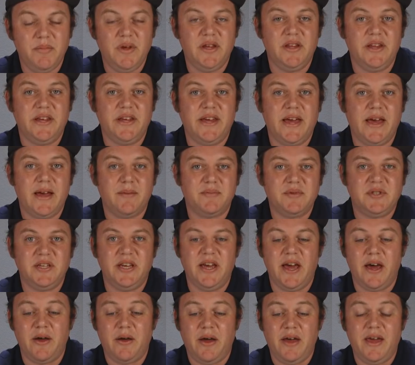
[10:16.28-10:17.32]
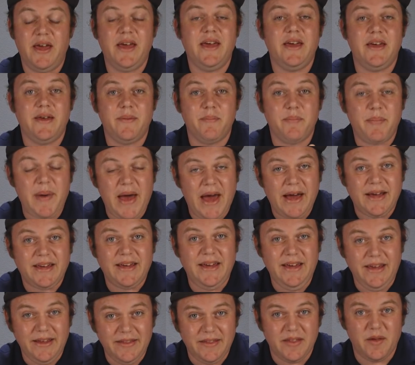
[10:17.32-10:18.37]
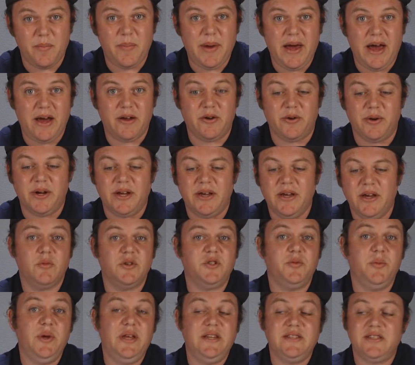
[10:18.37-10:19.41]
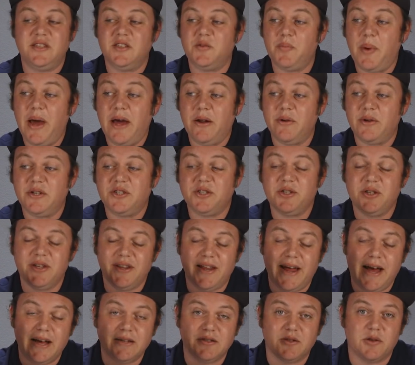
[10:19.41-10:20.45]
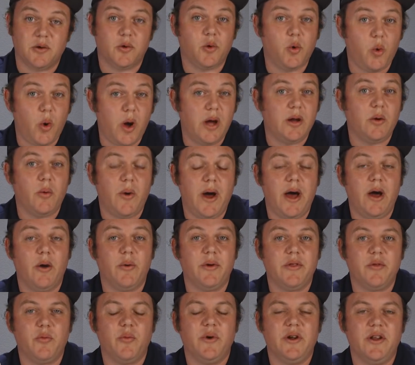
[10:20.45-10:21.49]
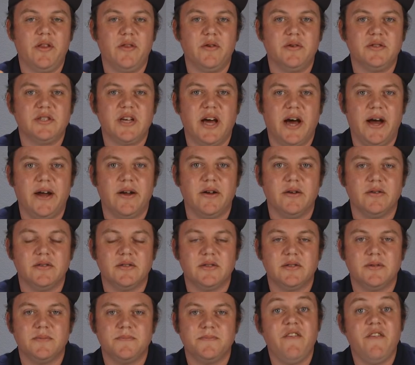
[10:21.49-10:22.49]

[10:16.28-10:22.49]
milliamps back in the battery, which means this battery should last quite a while with one of those irons.